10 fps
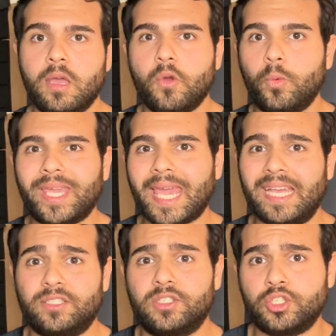We
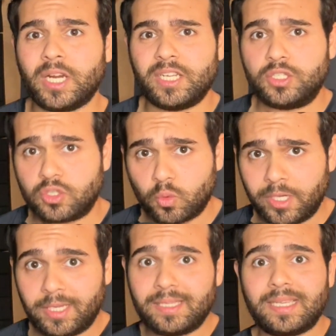can't just try to
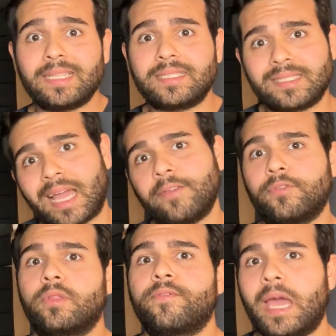squeeze and
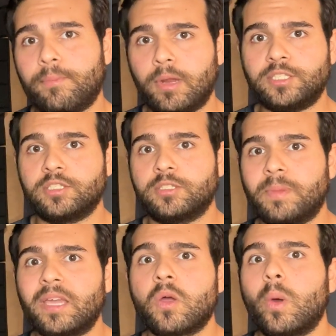stifle the vibrations
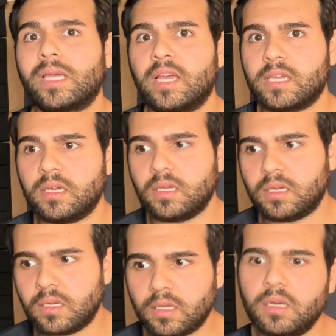by going like,
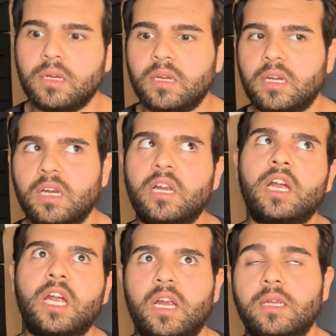
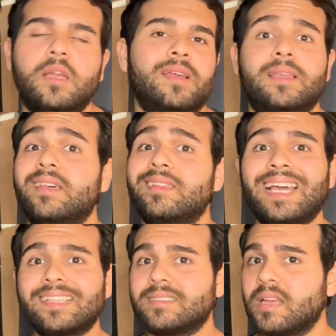ah!
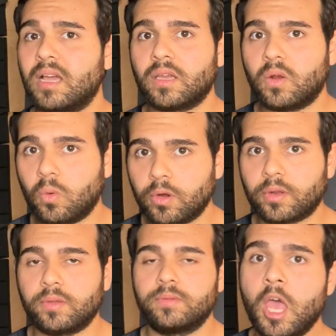That's not going to work.
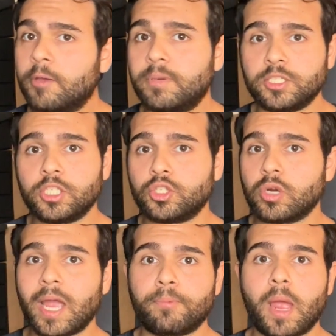But just
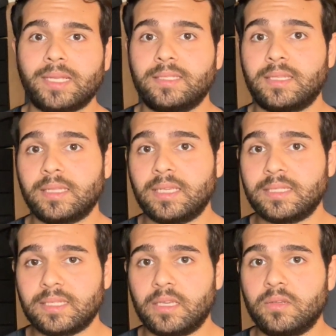try practicing these
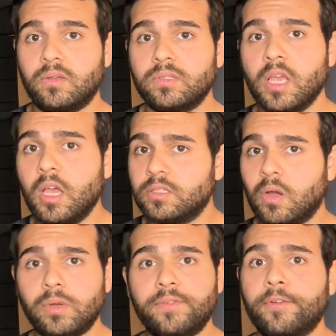skills.
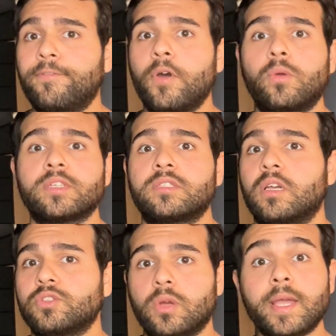Don't even focus
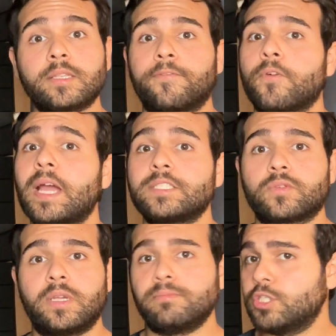on trying to fry
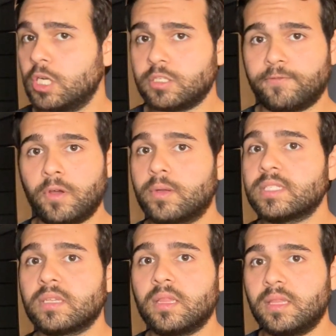scream. Just
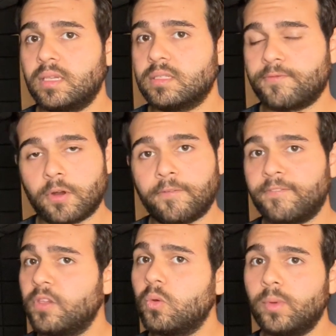focus on these for a
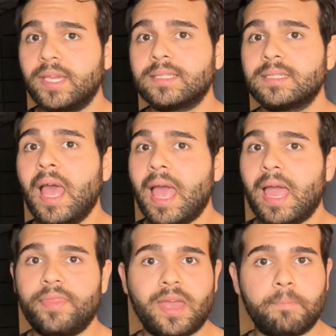few weeks
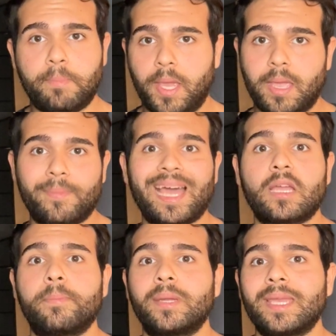and then pick it back
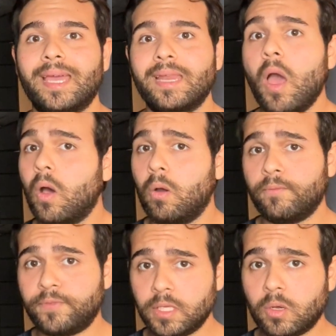up again.
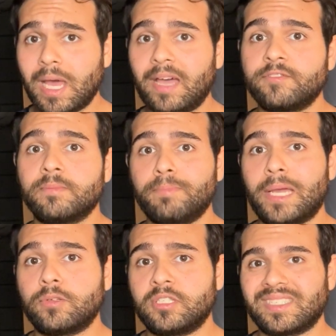Hopefully you'll have some
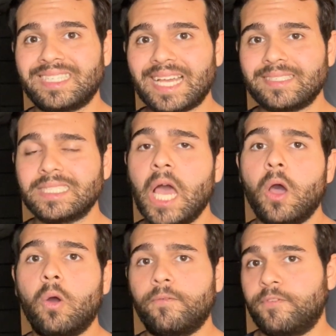better success.
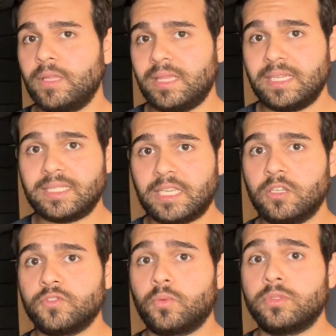Hopefully these
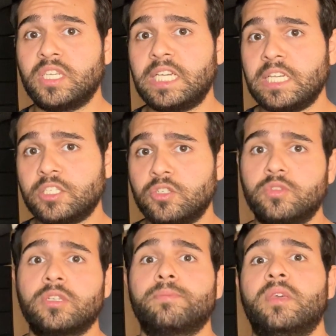skills will teach you
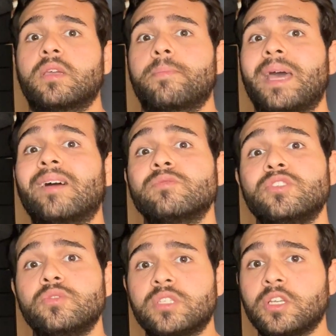something about
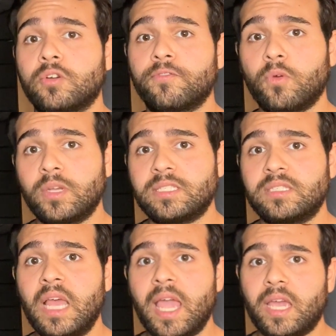using your voice
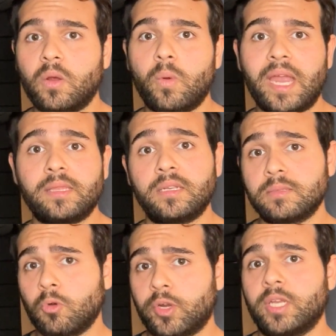in a way that is
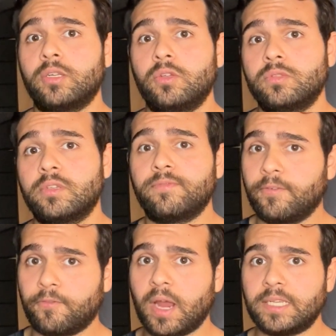more conducive to
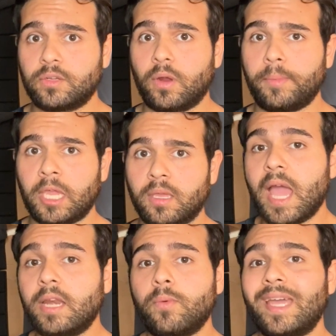fry screaming.
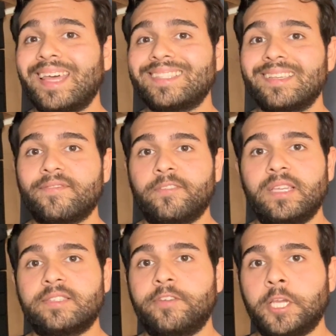Anyway, that's it for
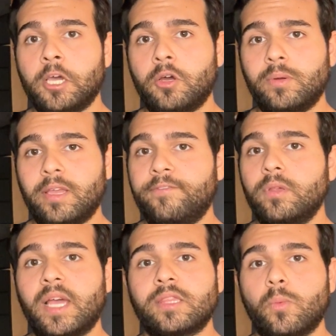this video. If you
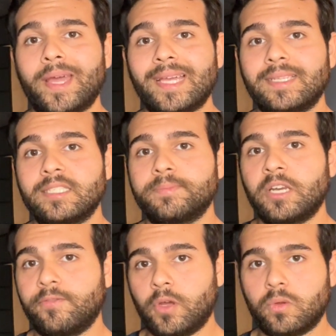like the way I teach
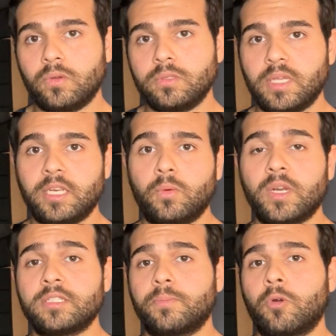metal vocals and you
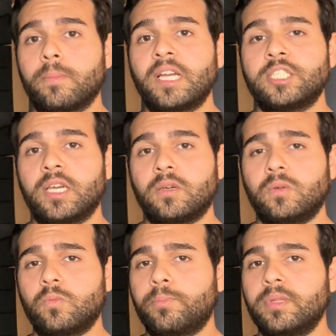want to support my
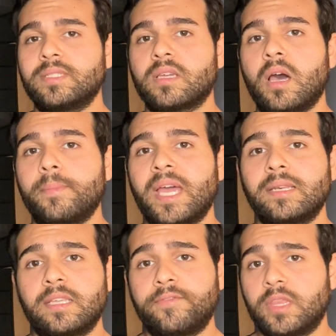channel, well, please
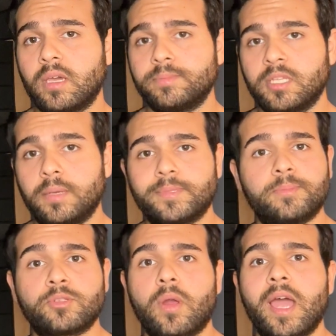comment, give a thumbs up,
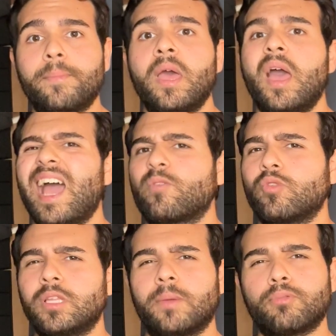subscribe. I'd
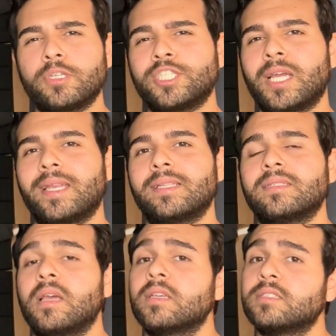really appreciate it.
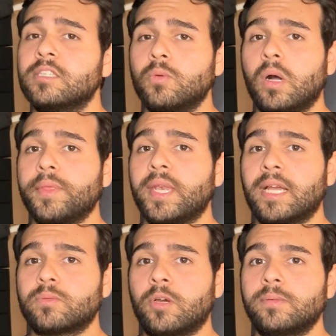See you all in the
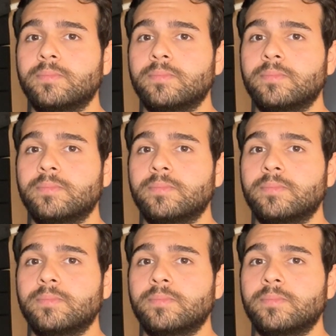next one.